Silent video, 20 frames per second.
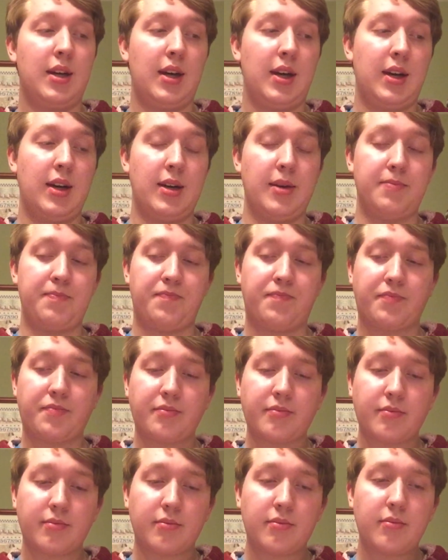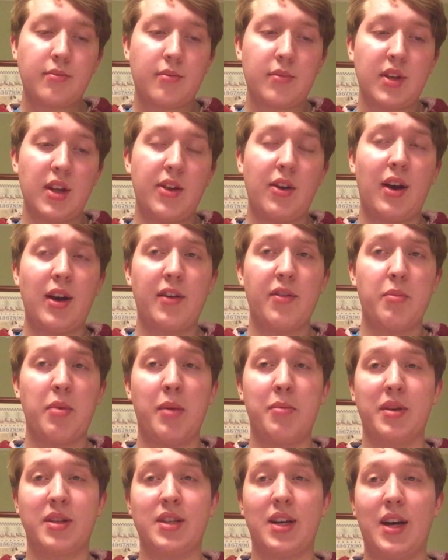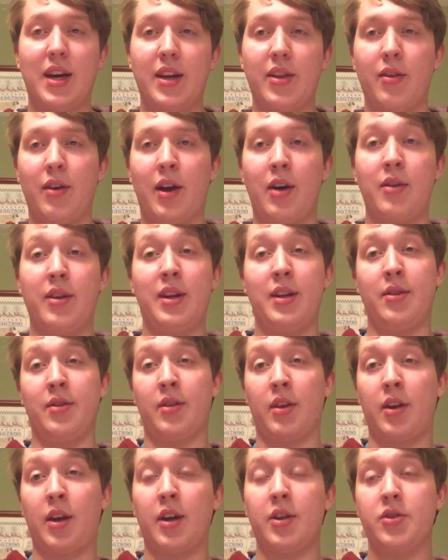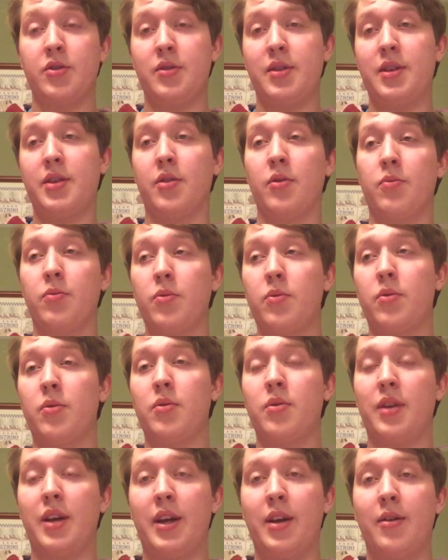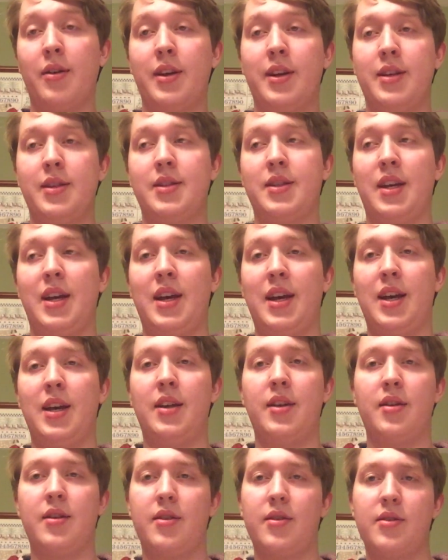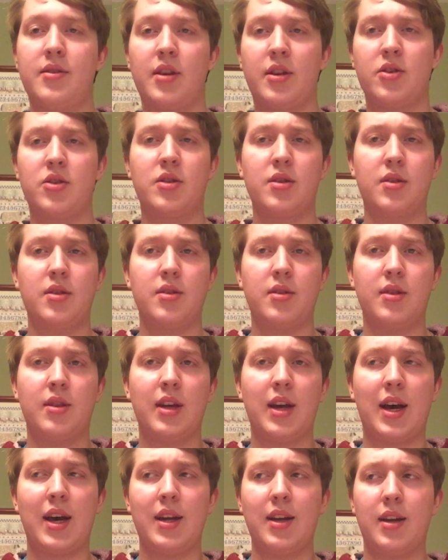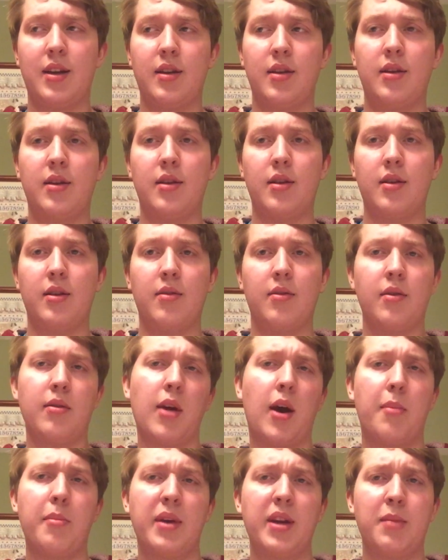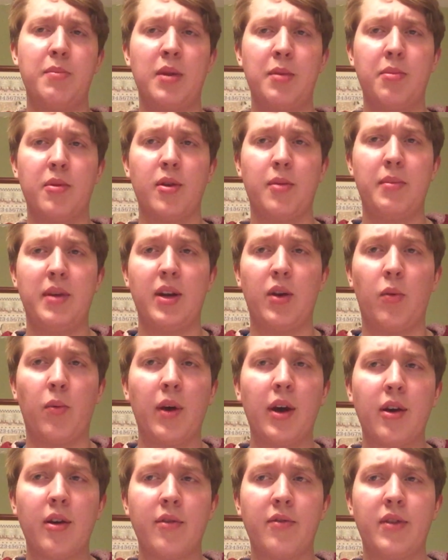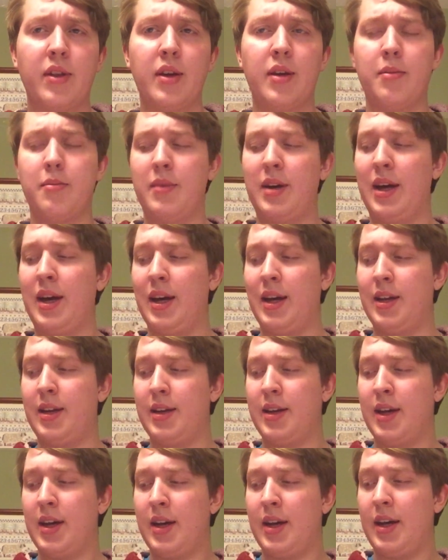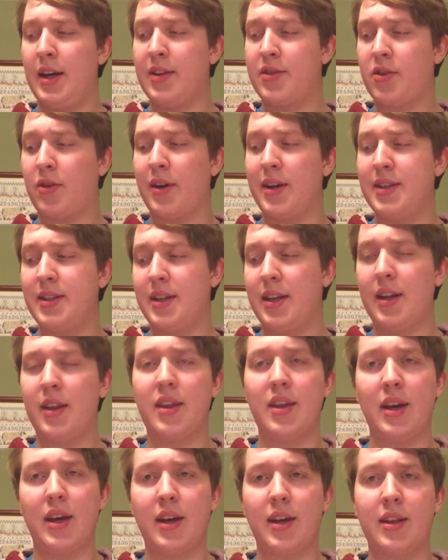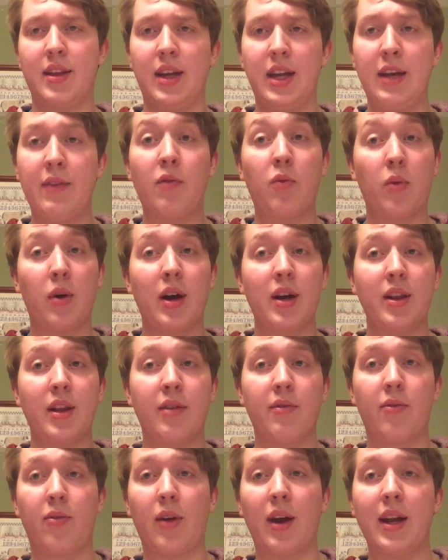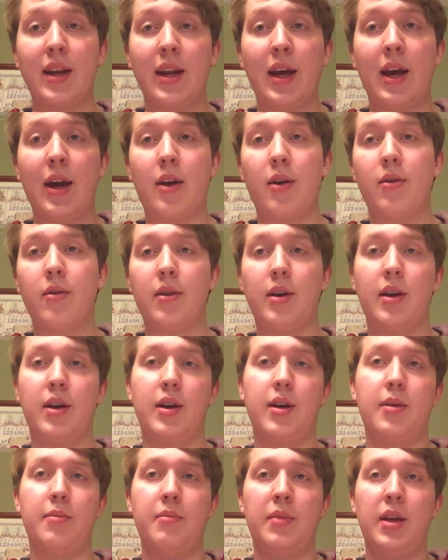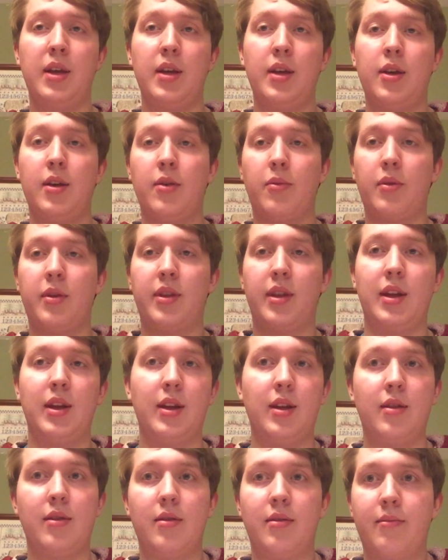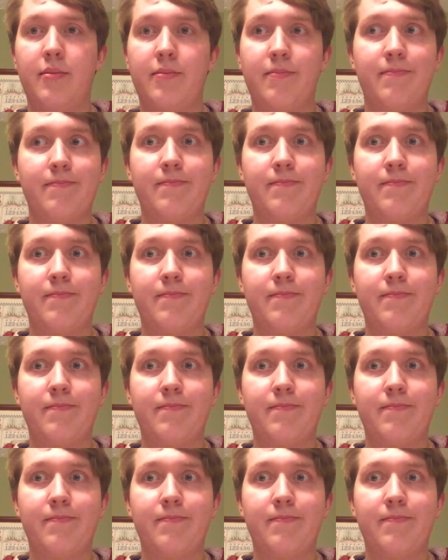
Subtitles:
They're out of the public's eye, they're out in the country, they're rural areas, and such that not many people are made aware of them. And it's crazy to think that even where I live right now, within